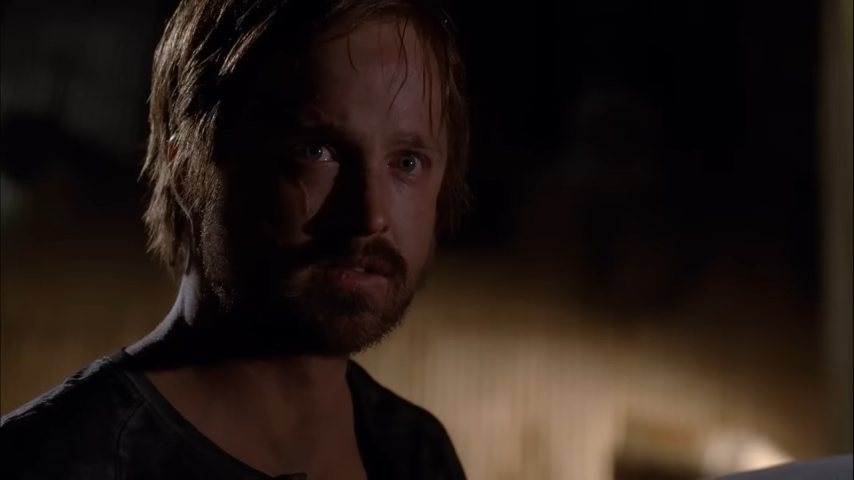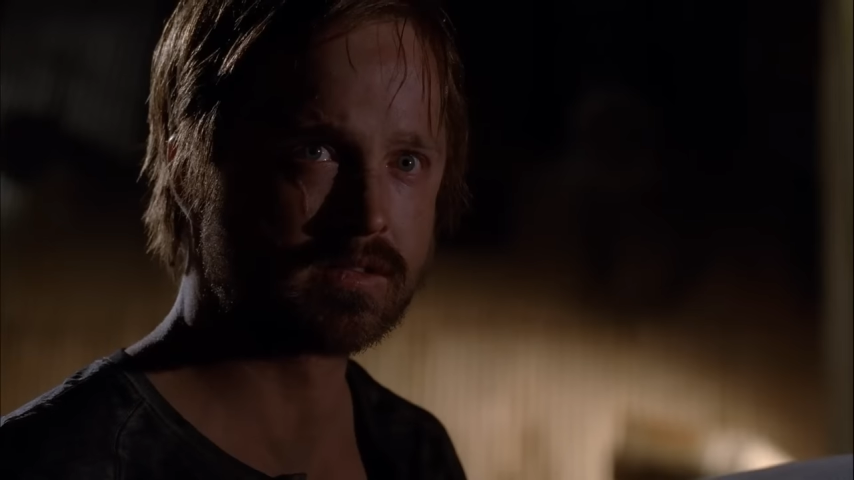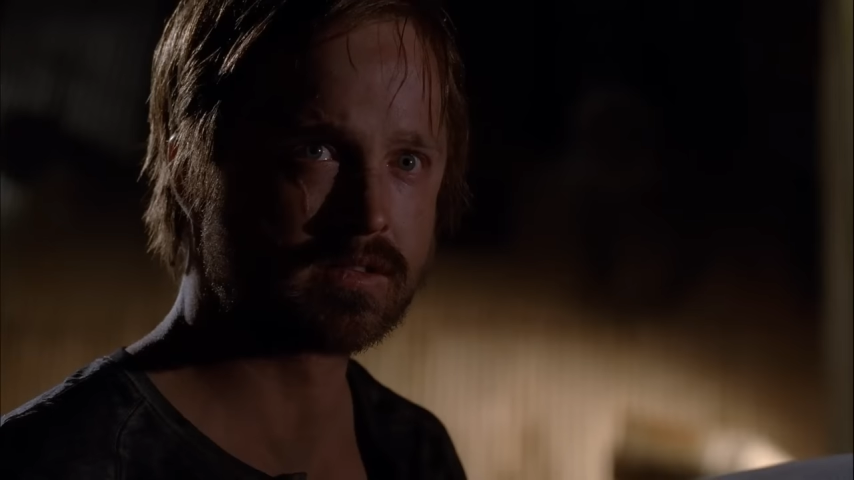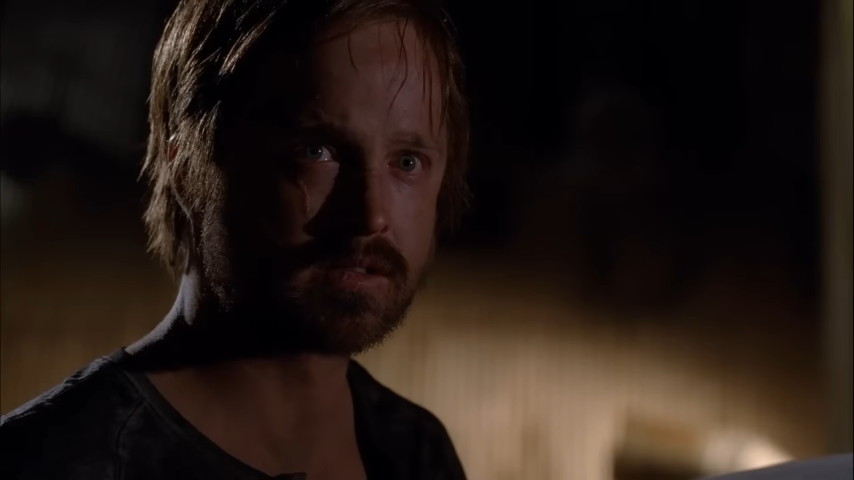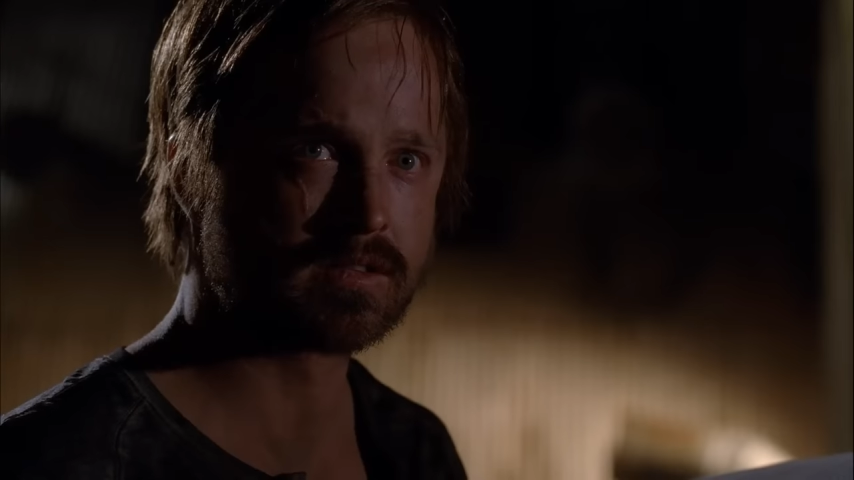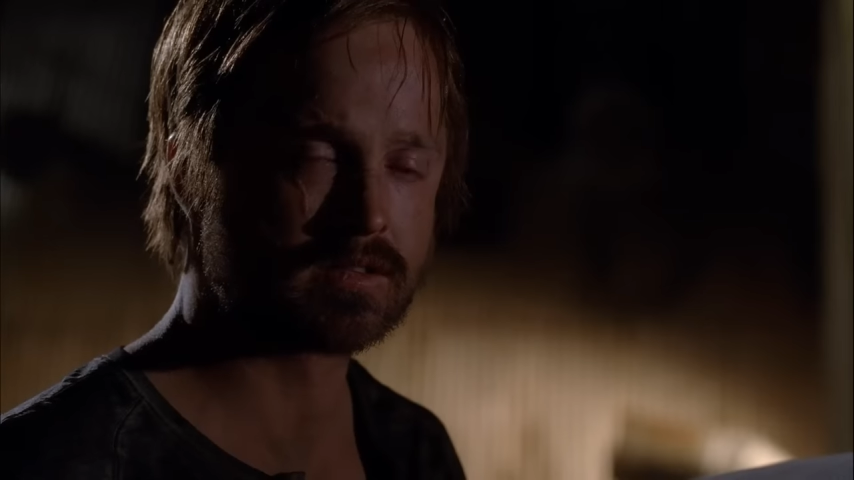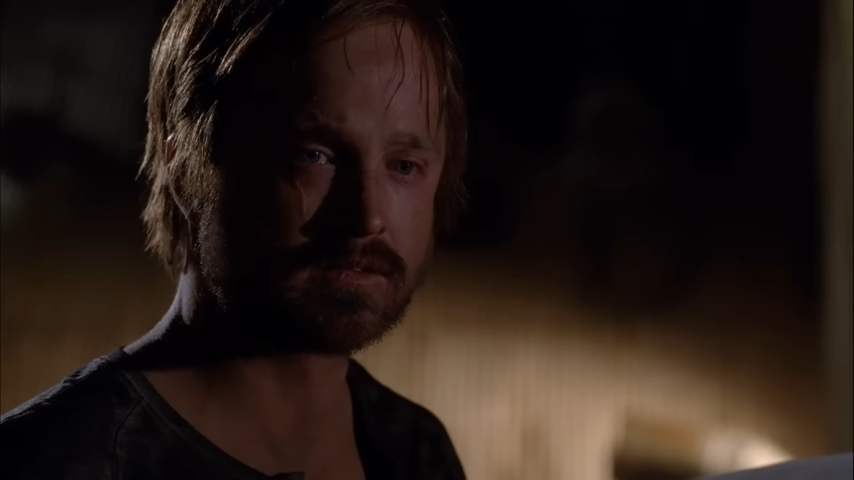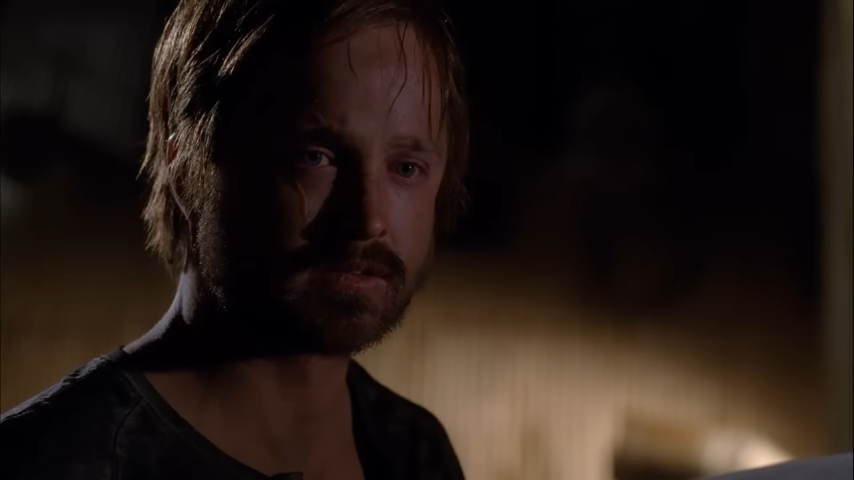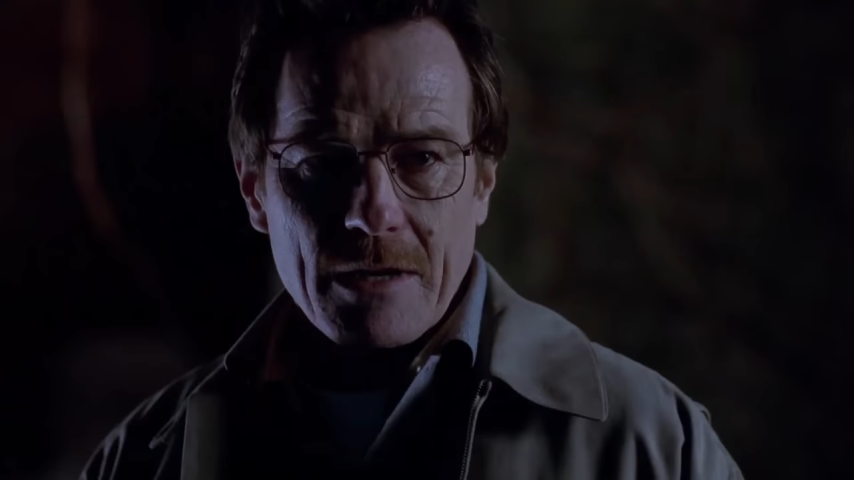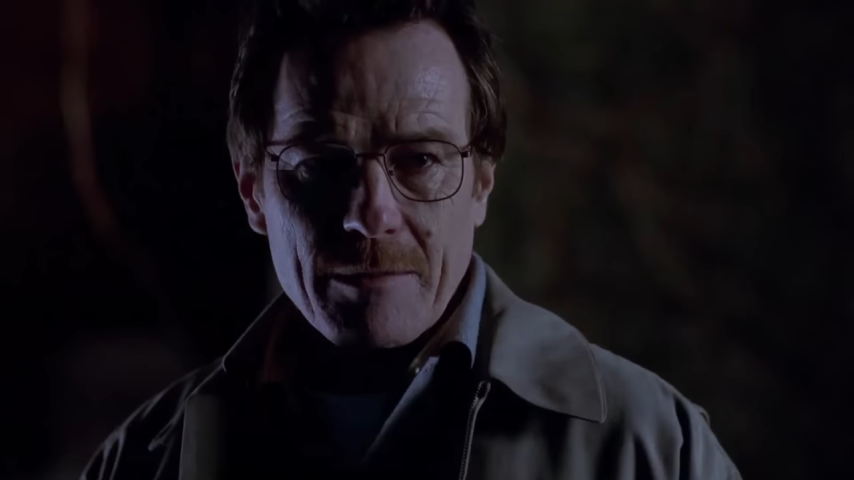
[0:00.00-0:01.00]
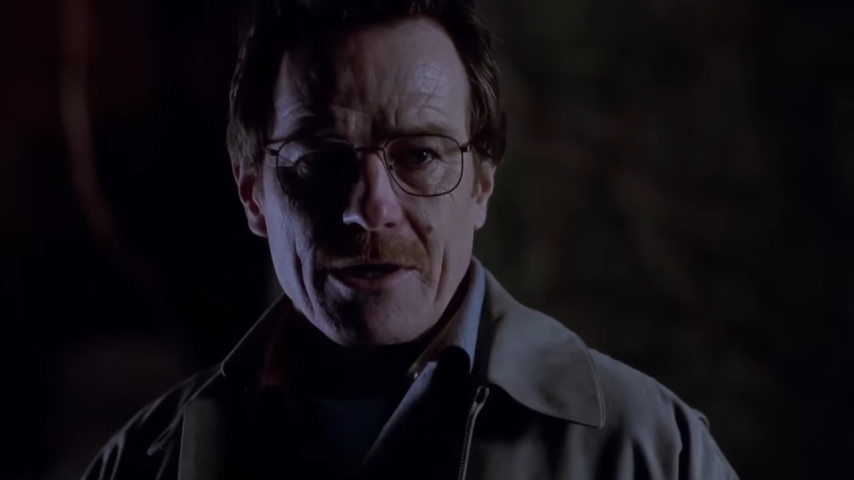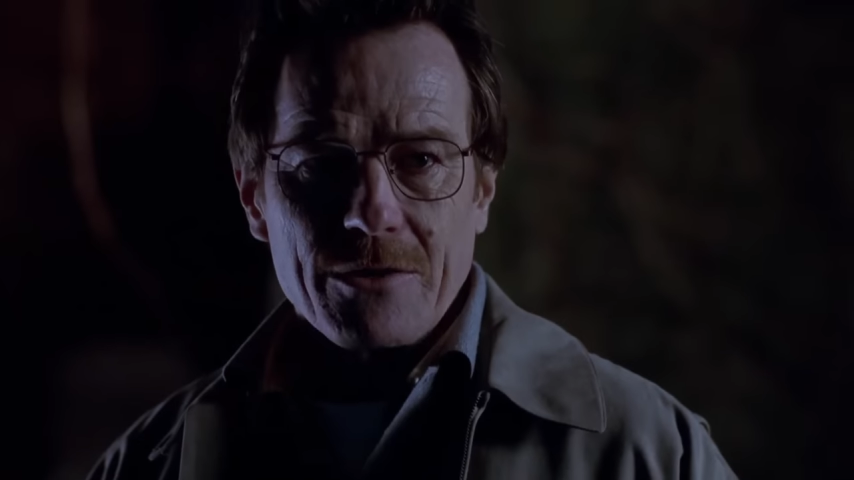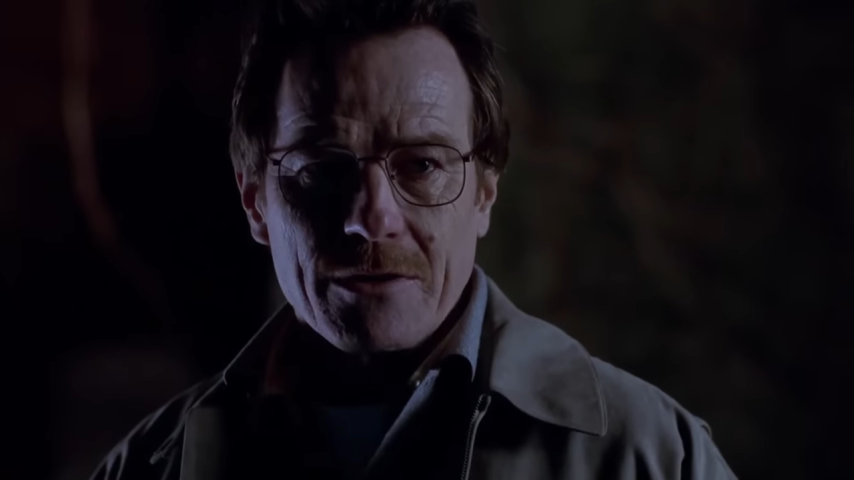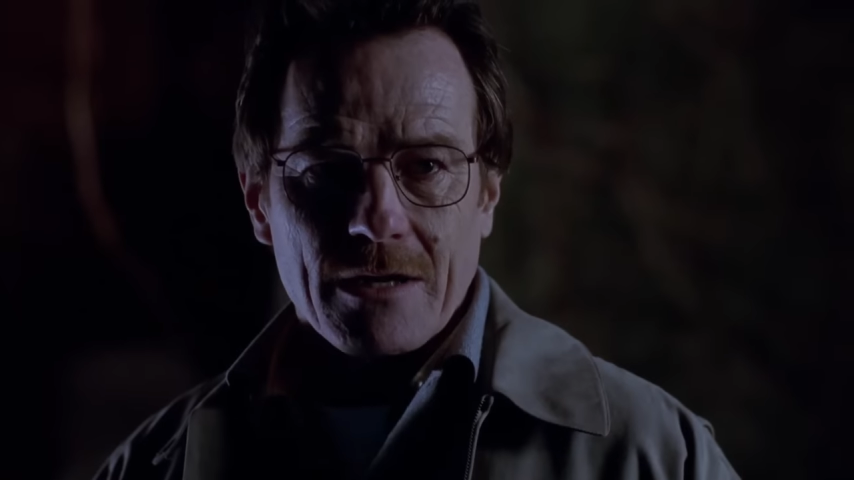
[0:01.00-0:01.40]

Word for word: To the showrunners and everyone